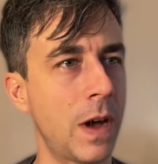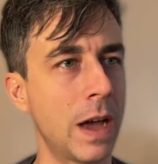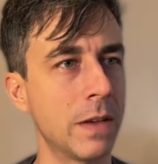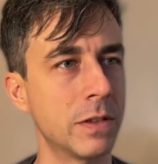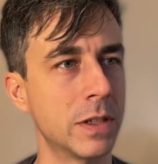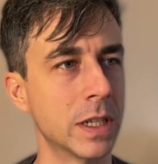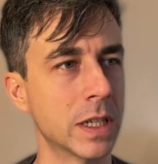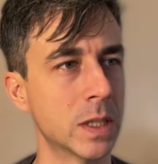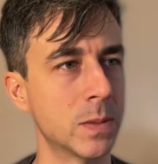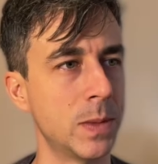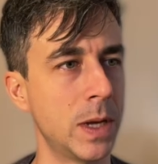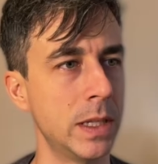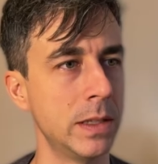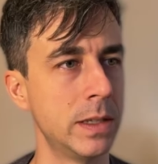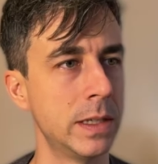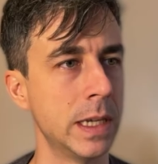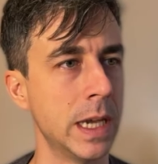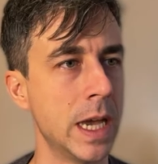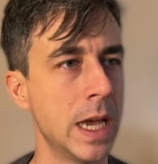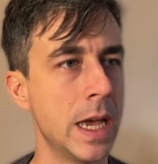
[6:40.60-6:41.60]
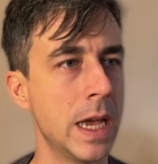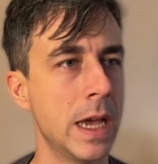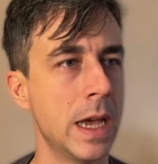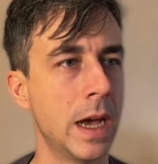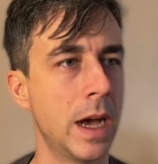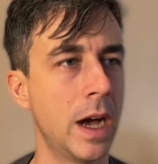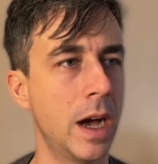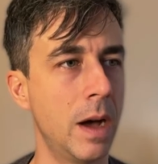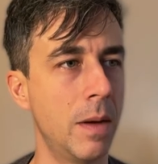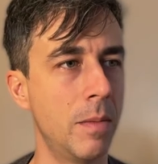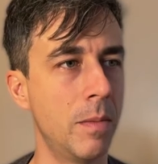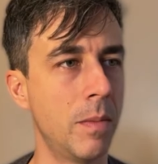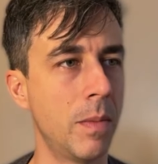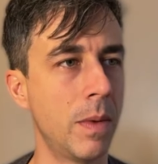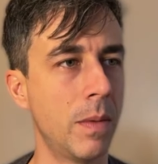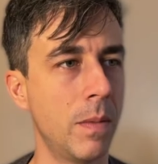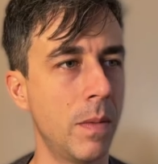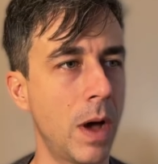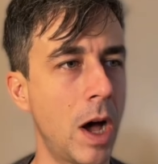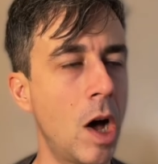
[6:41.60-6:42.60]
6 months.
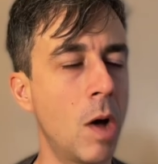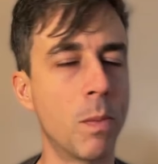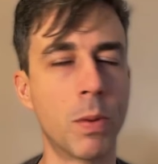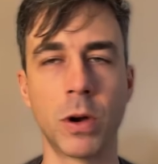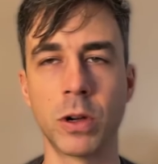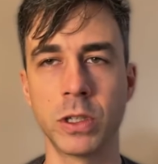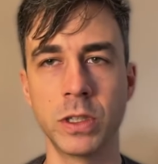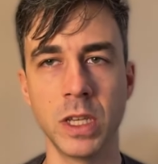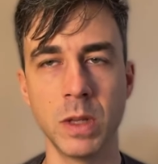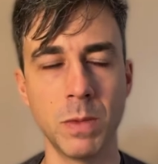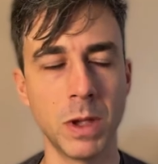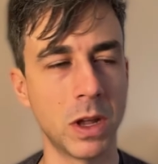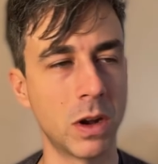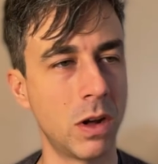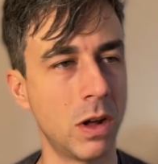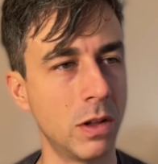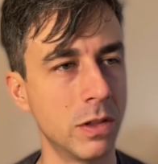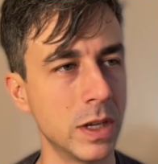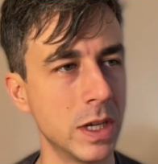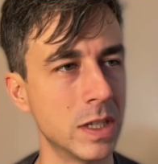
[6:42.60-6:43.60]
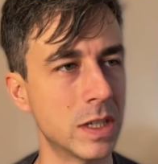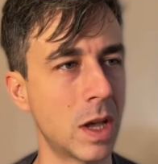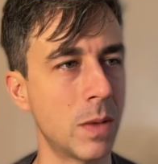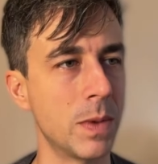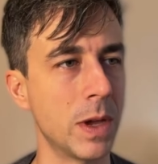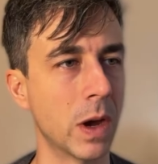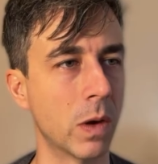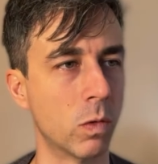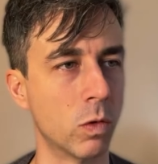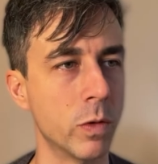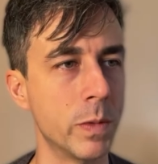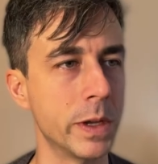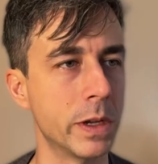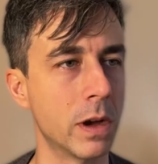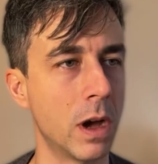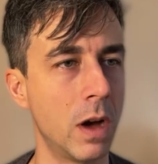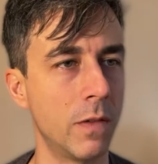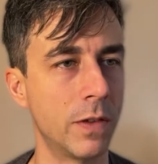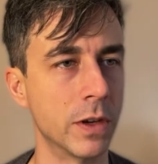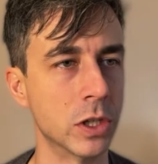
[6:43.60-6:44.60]
I'll personally be at all these. I'll be at
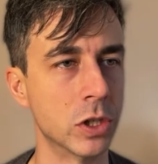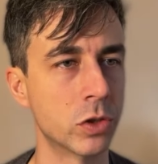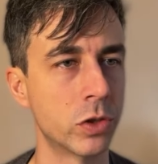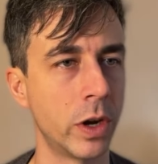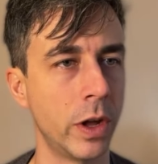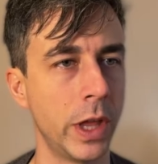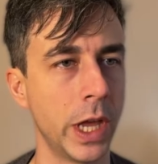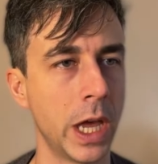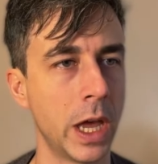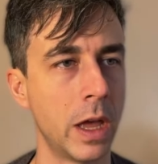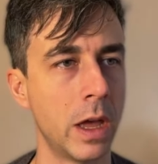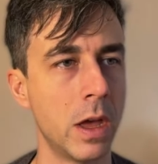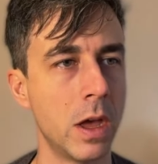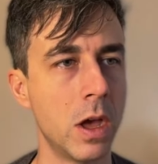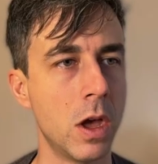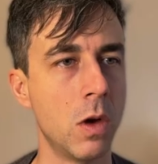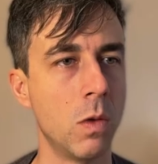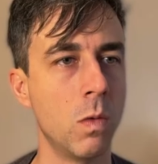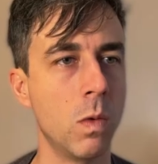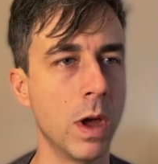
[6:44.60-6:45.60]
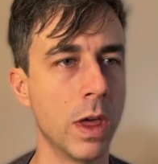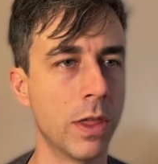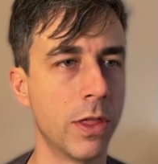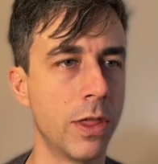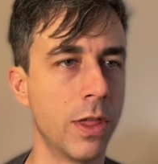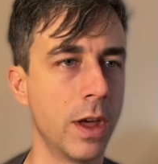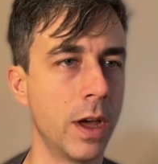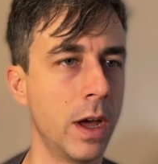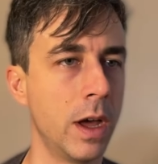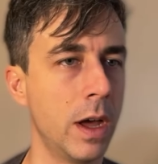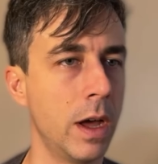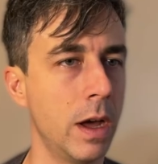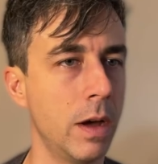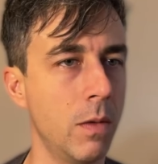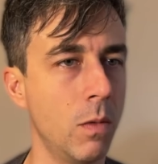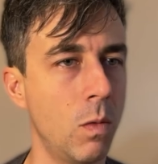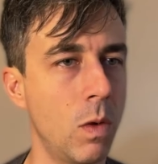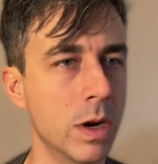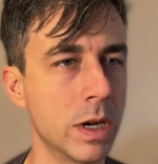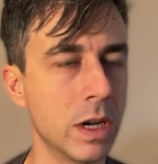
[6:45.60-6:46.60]
RubyConf Australia with
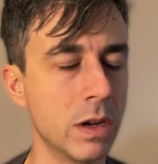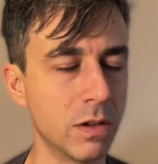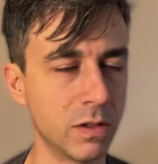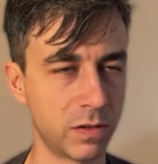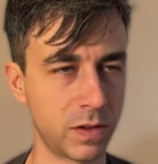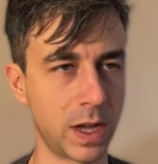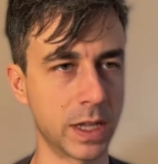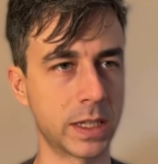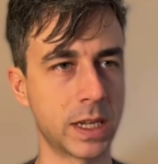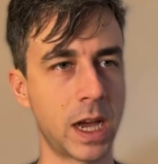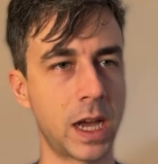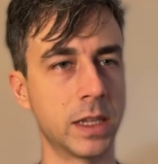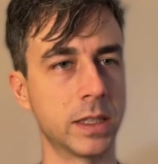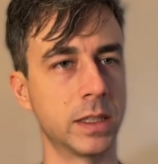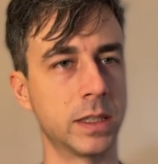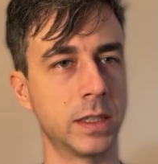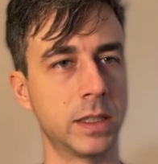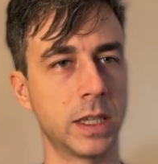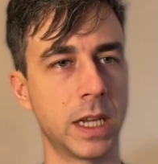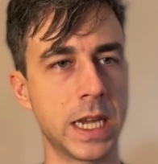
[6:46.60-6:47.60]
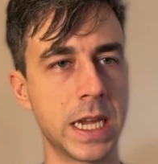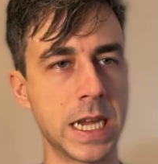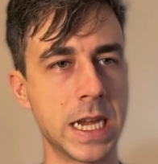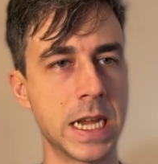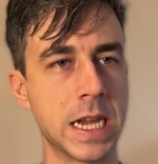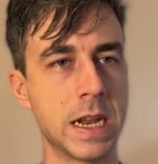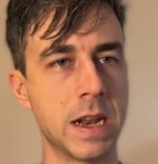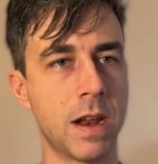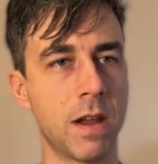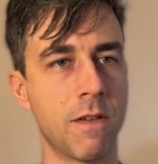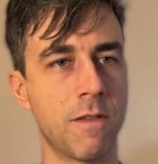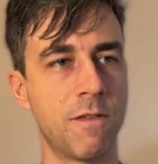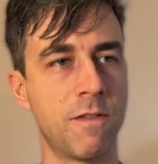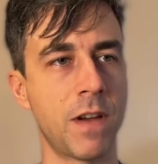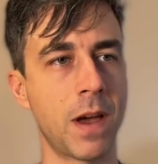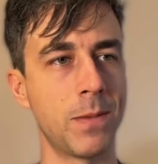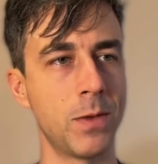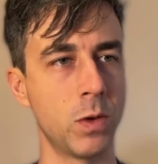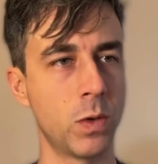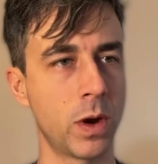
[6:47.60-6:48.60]
Juanito Fatas in
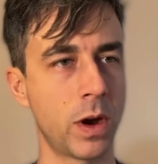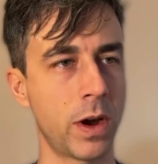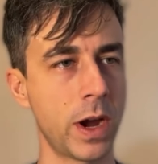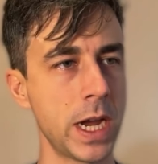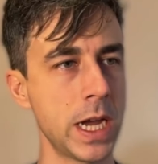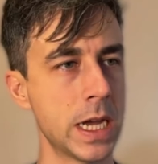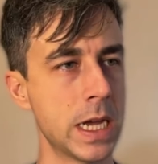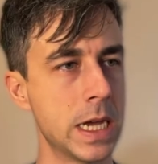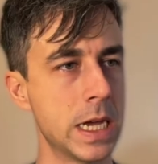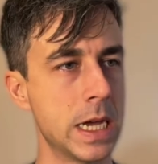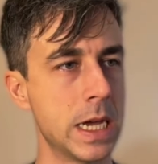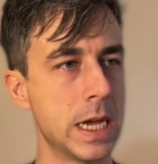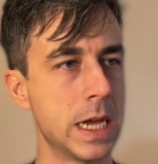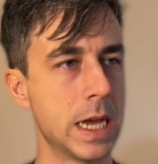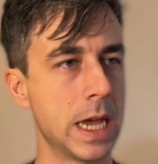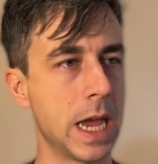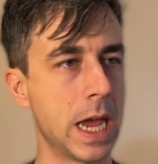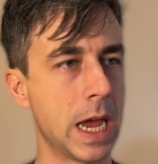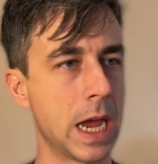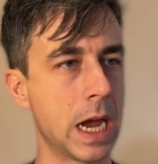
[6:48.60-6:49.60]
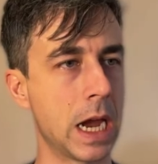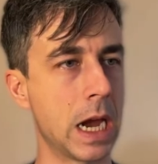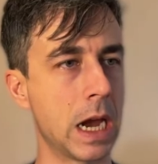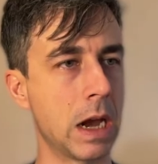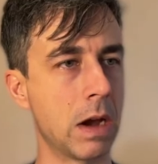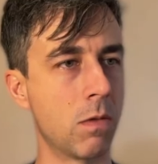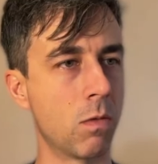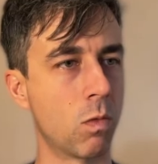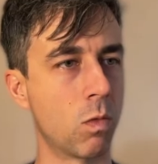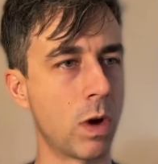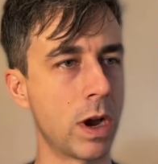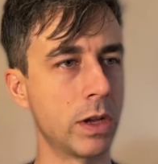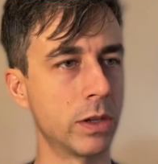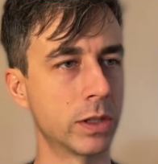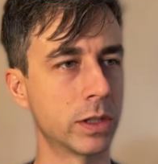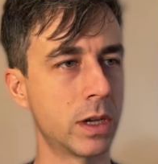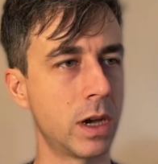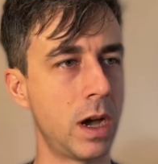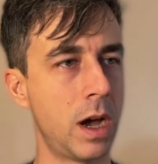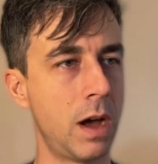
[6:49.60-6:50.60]
February, and
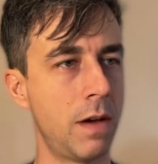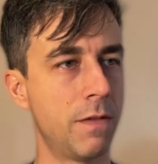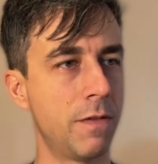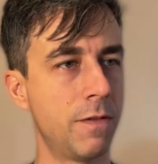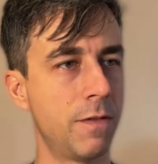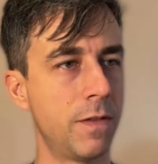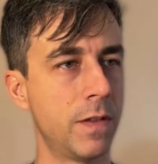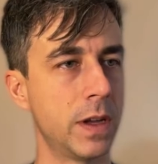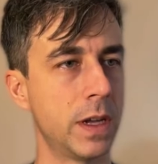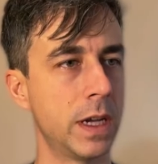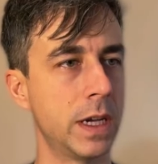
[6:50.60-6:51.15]
RailsConf